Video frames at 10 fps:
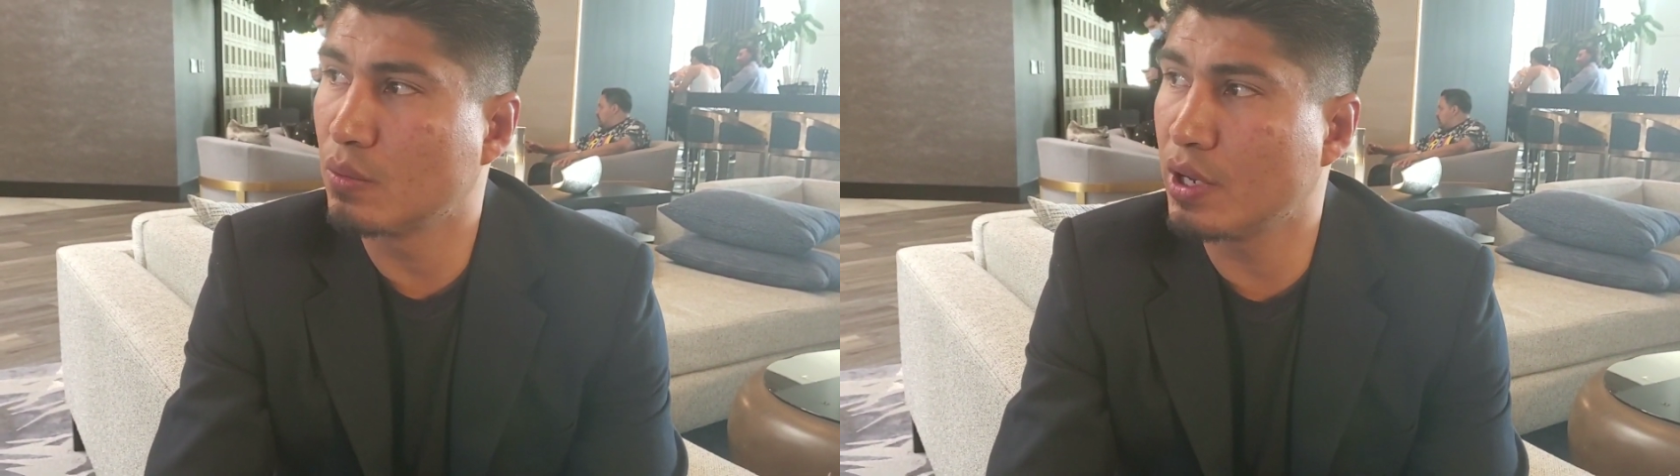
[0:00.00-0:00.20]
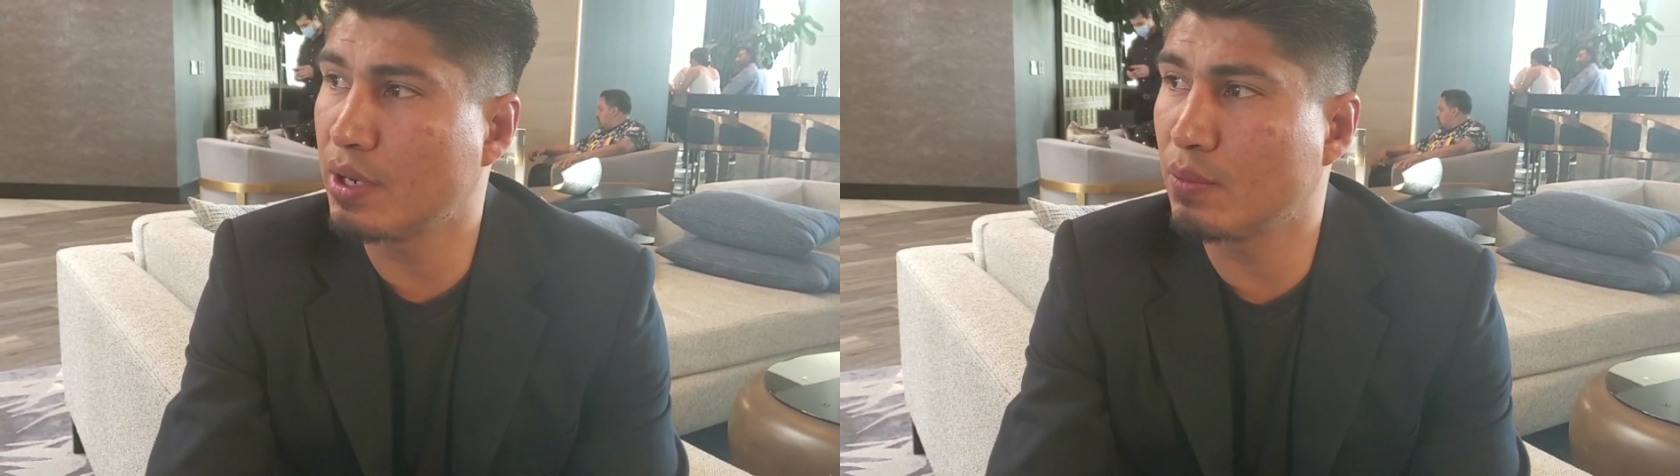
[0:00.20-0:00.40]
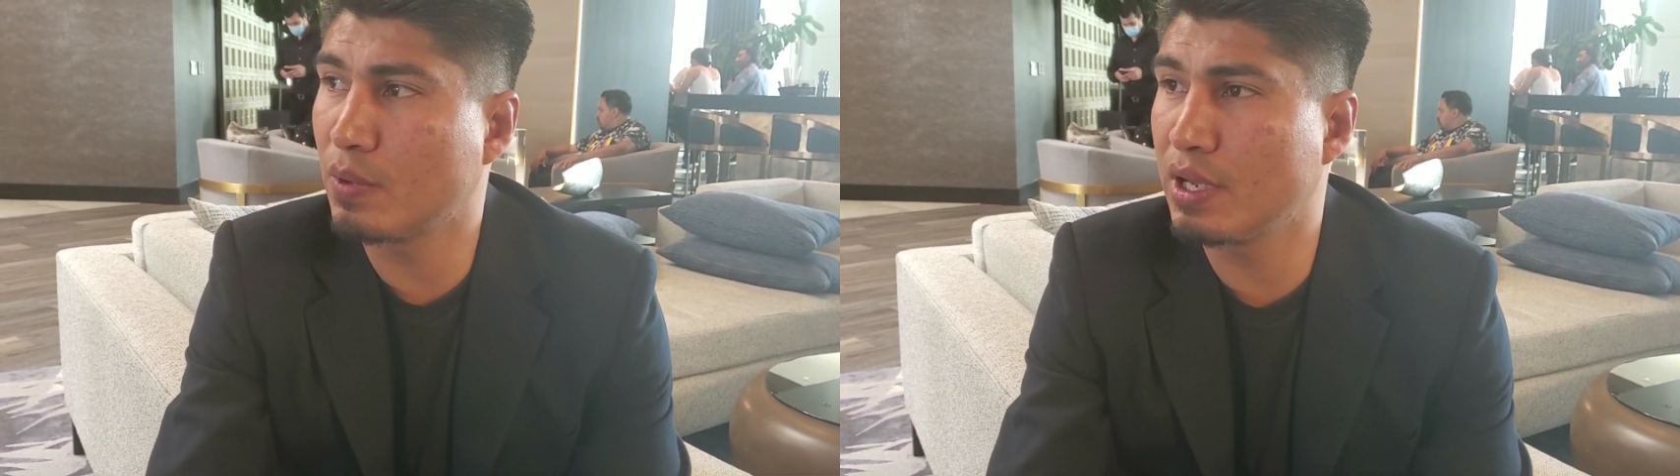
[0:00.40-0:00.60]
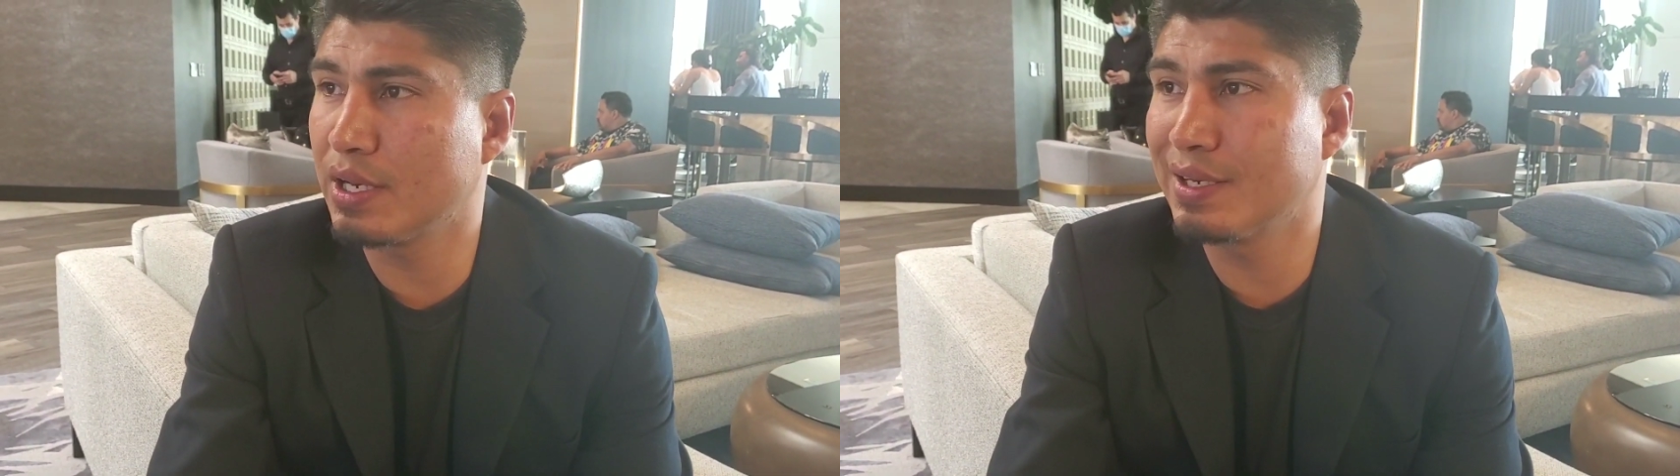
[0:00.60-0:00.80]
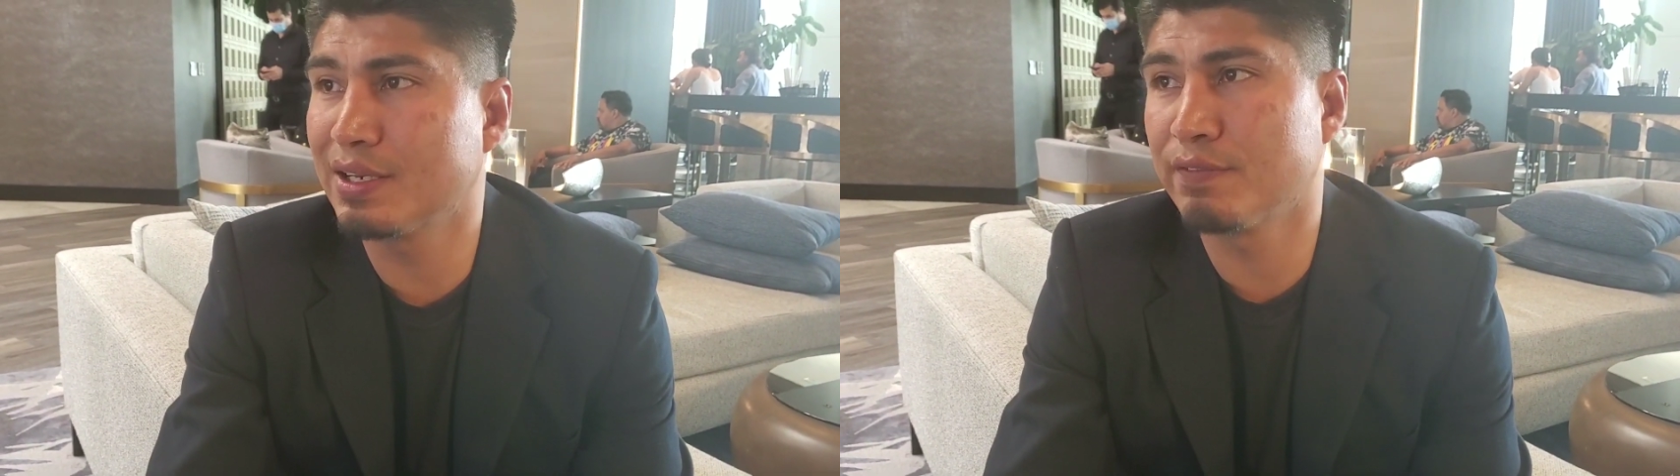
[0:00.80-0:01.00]
When
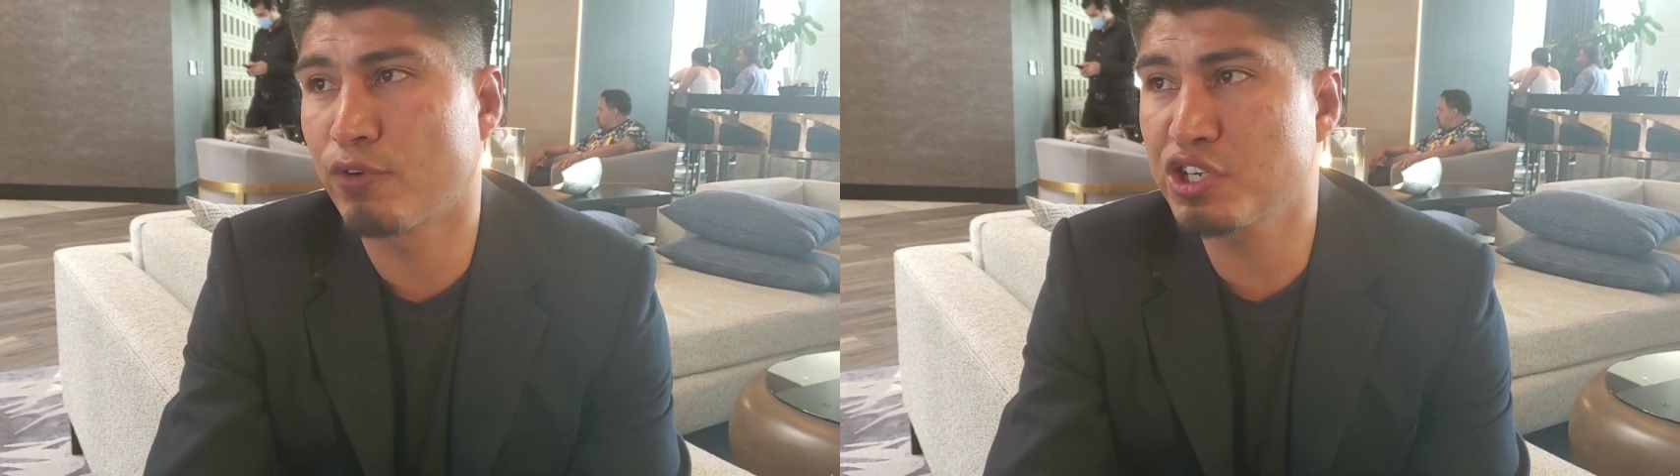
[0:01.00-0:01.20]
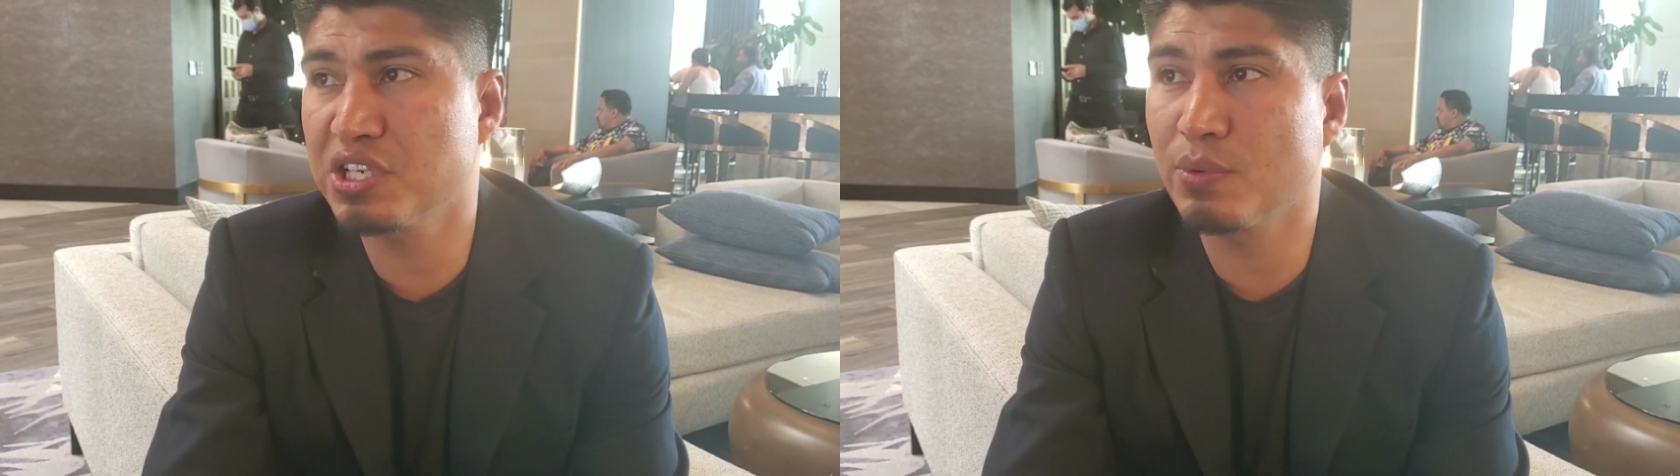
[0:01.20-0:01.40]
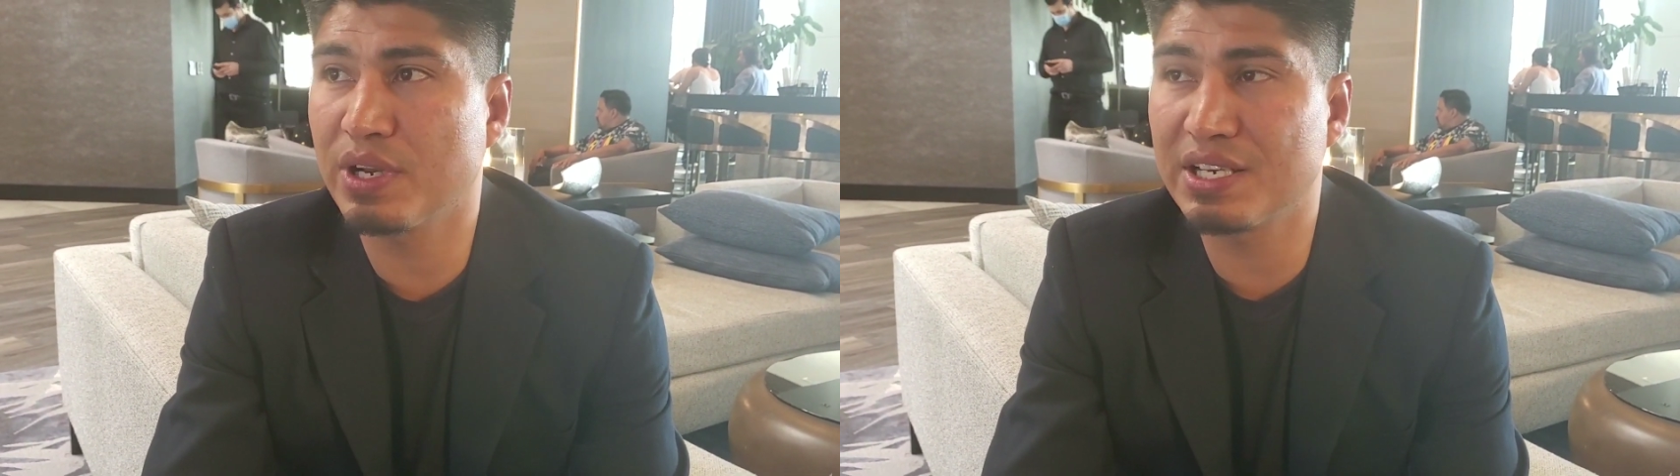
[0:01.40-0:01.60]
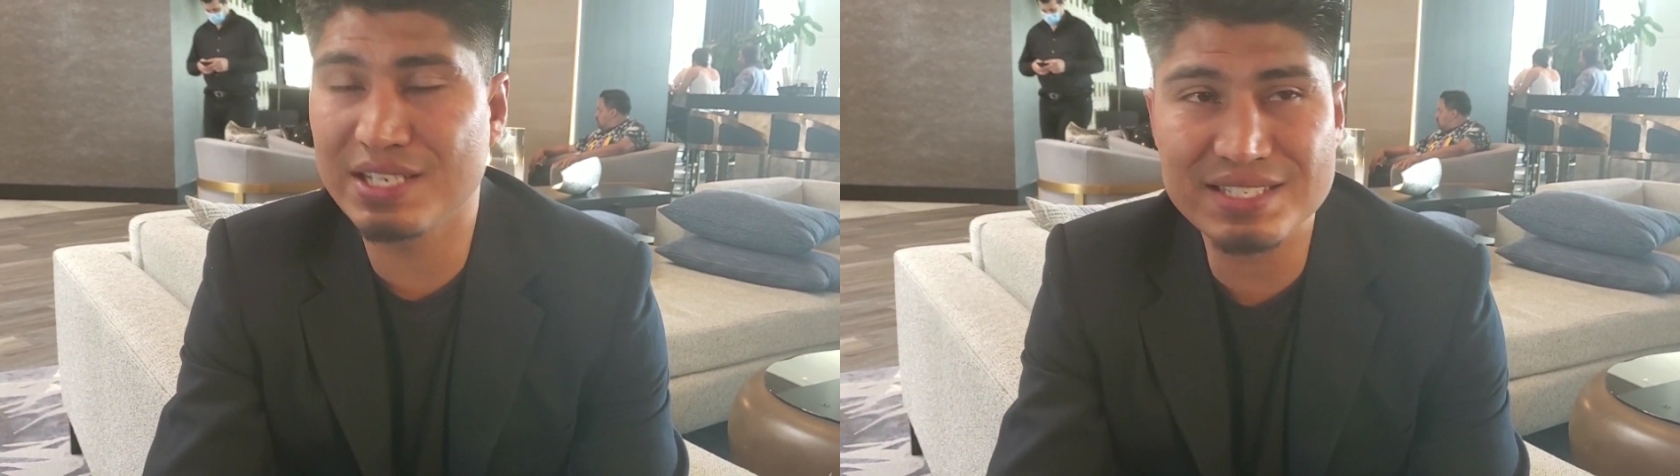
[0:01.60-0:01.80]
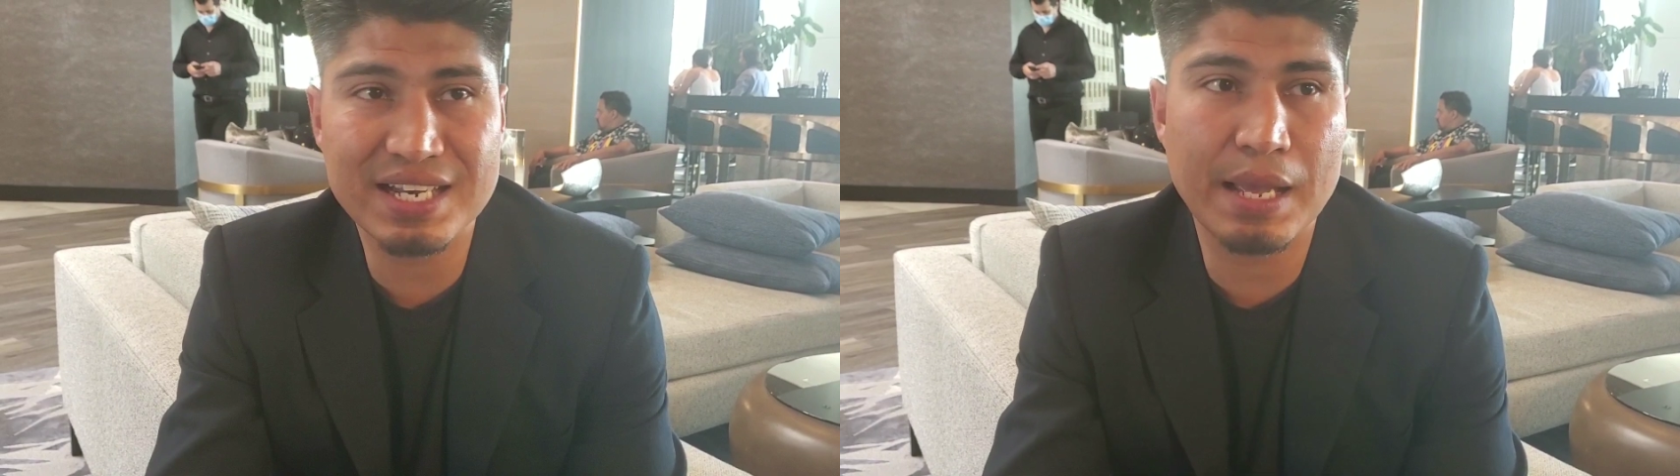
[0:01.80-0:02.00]
unfortunately, when it
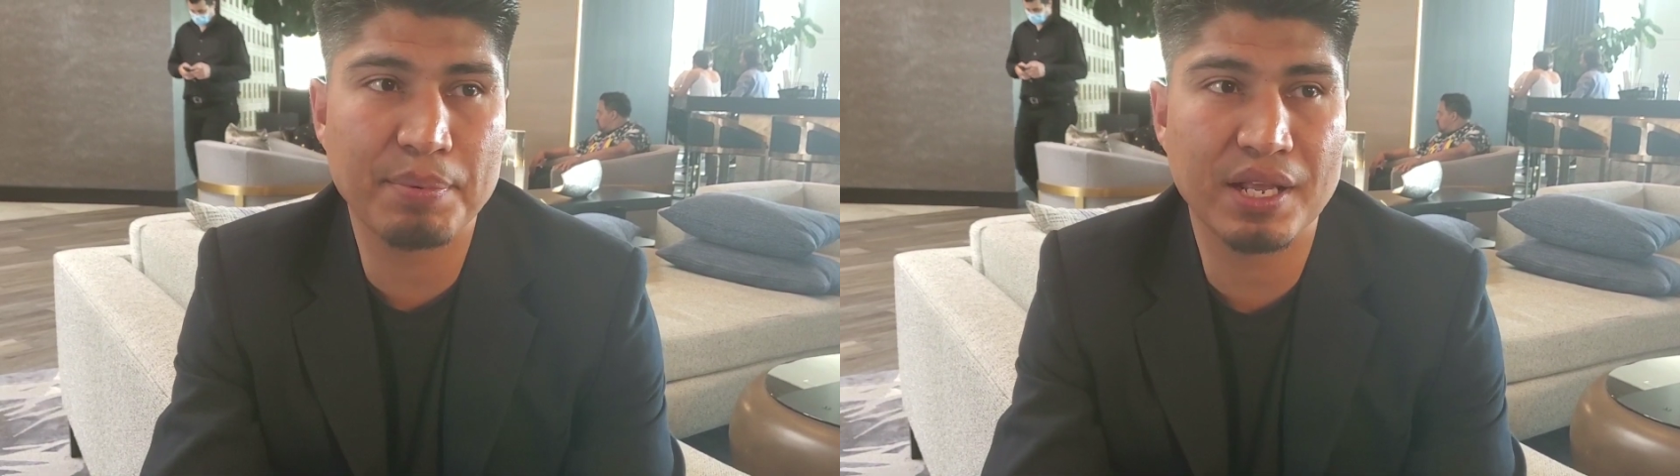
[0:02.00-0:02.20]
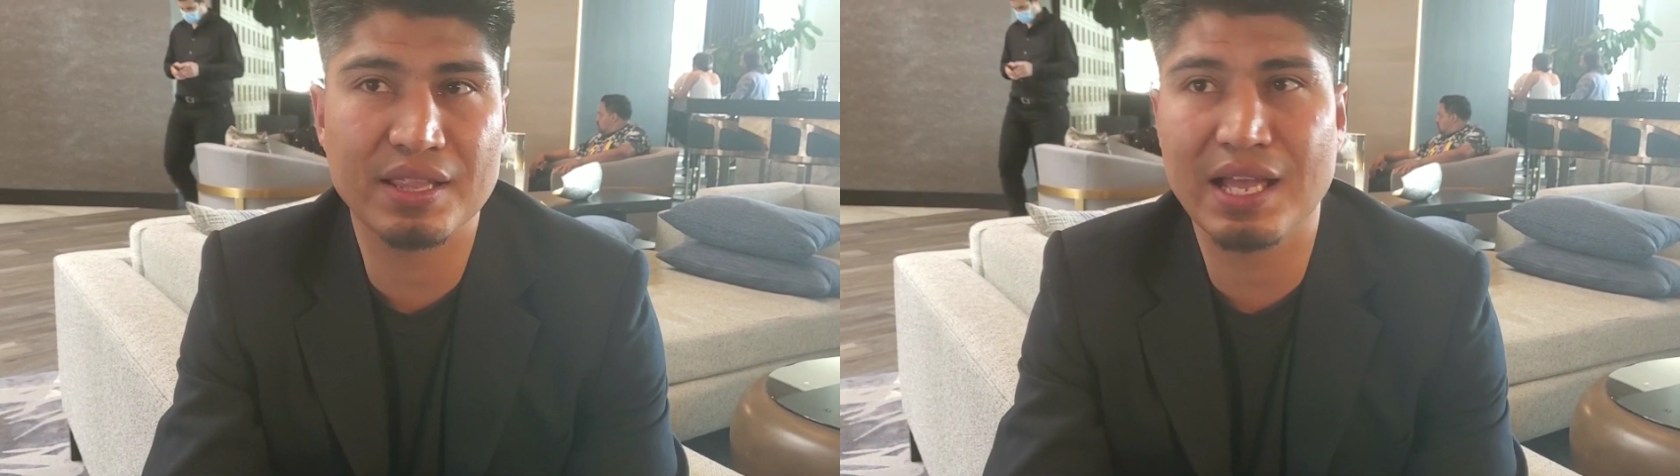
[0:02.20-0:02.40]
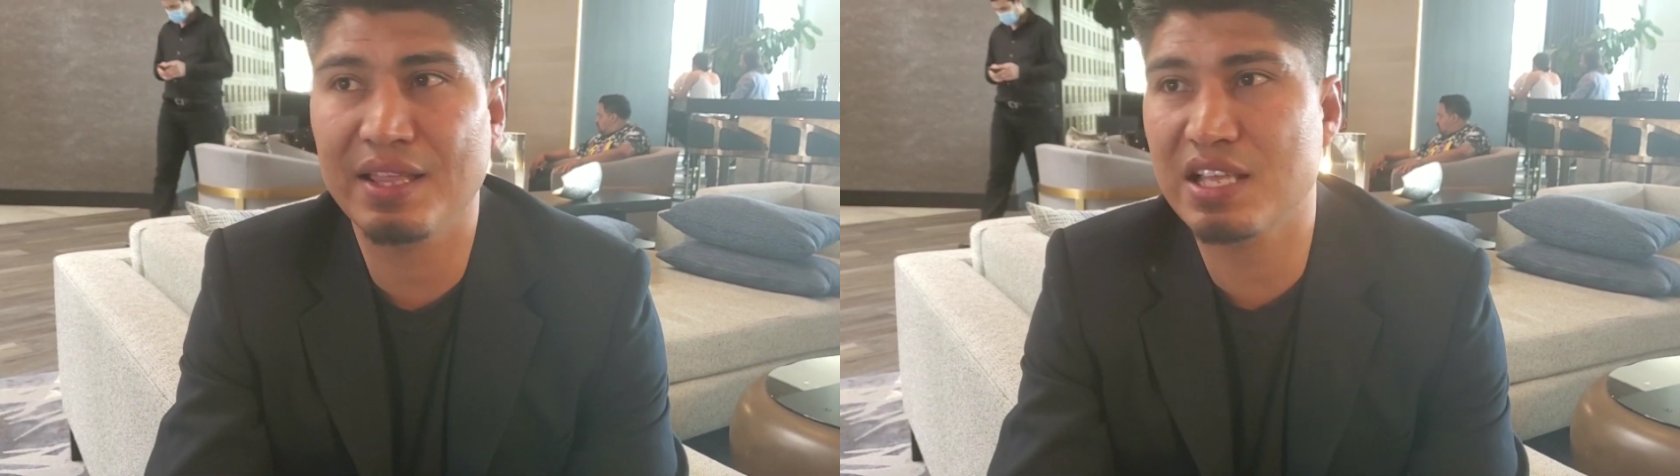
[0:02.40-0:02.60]
doesn't happen like that,